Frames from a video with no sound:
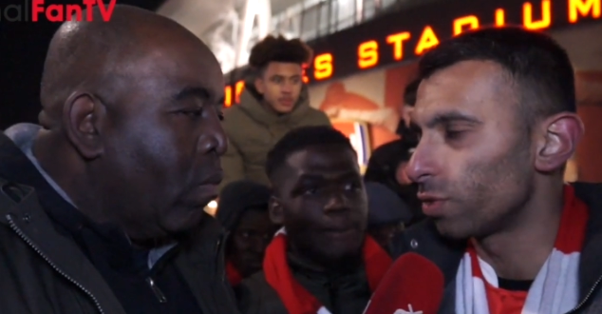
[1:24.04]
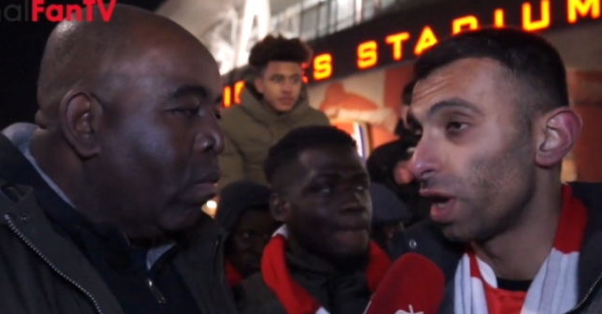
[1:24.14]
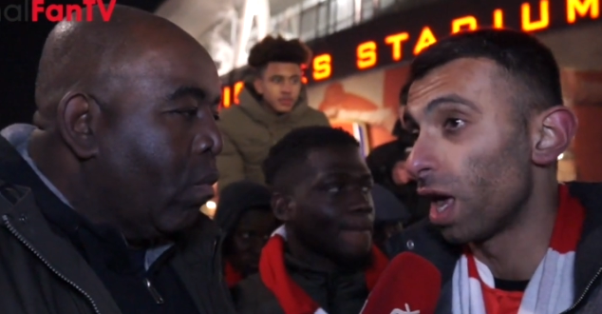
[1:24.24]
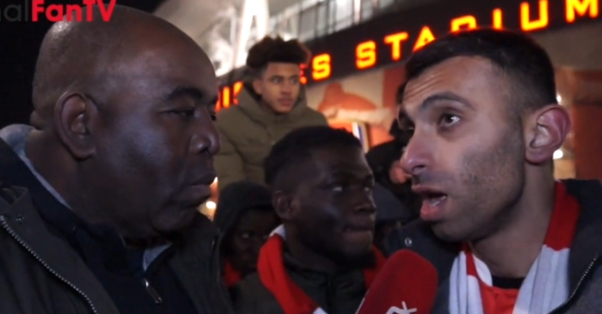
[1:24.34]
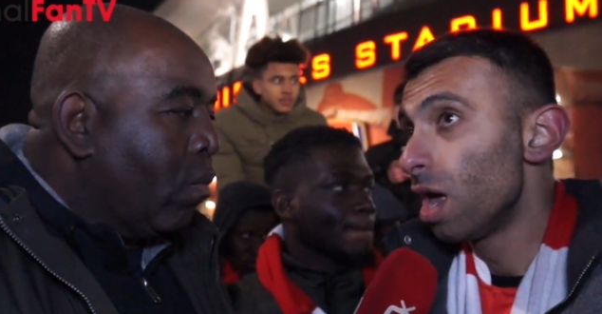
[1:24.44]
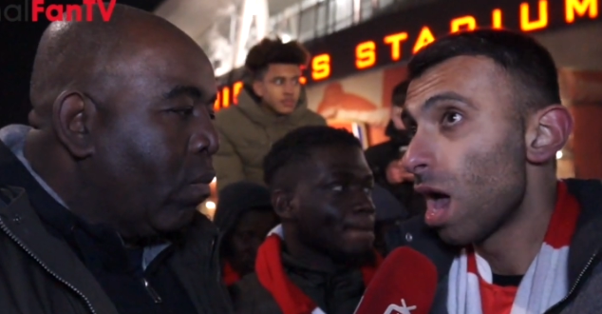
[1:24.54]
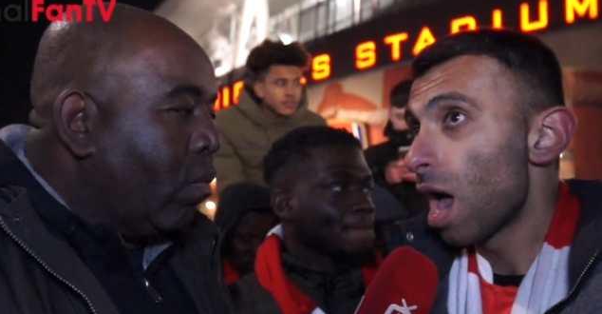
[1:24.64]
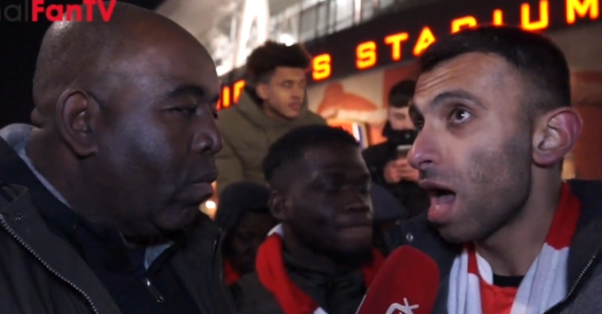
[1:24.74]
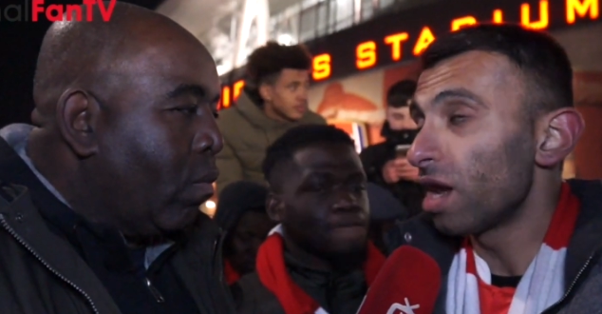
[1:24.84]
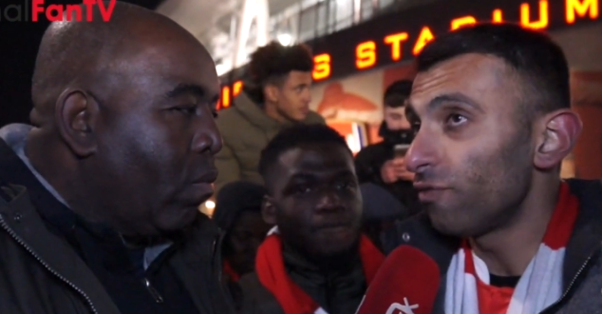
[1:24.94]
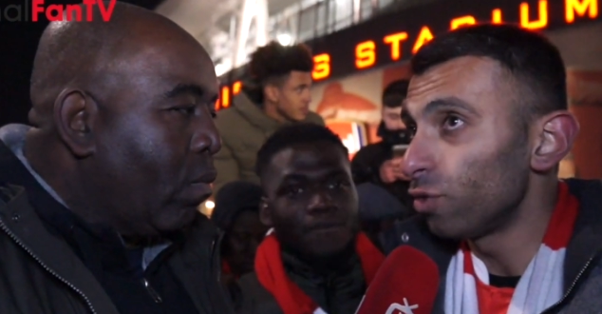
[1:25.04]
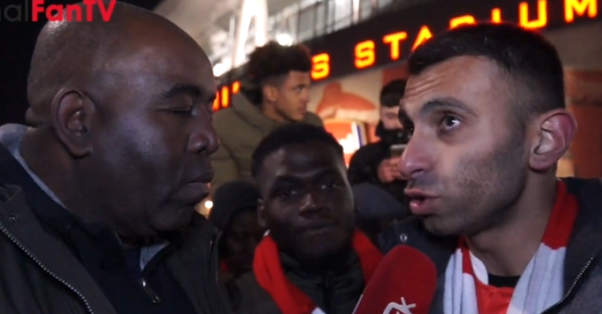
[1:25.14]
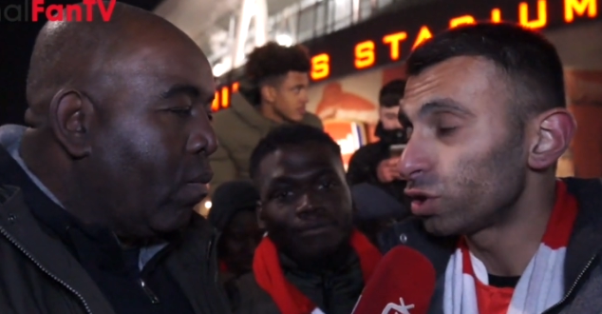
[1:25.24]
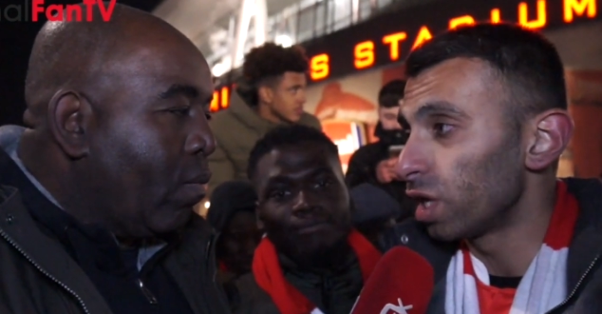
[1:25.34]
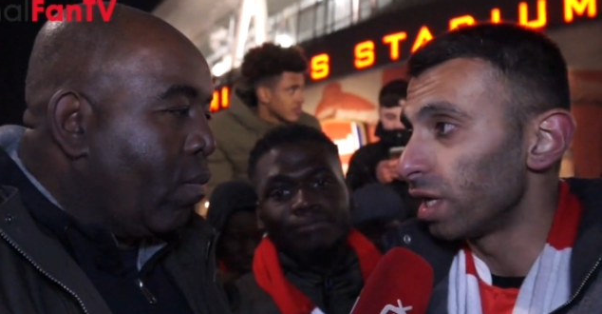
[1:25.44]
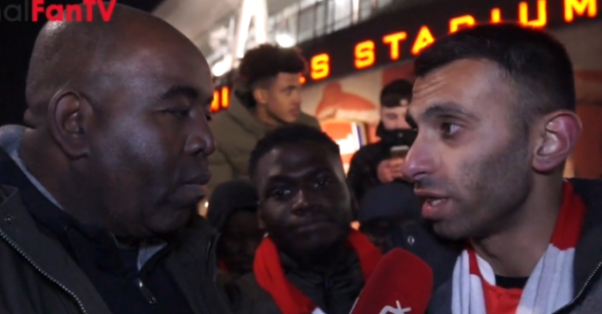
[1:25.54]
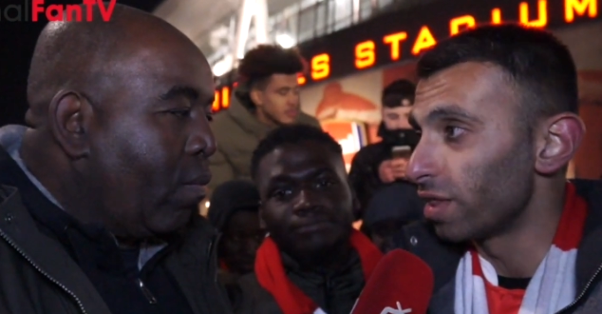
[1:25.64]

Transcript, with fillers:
Speaker 1: to win it. And unfortunately,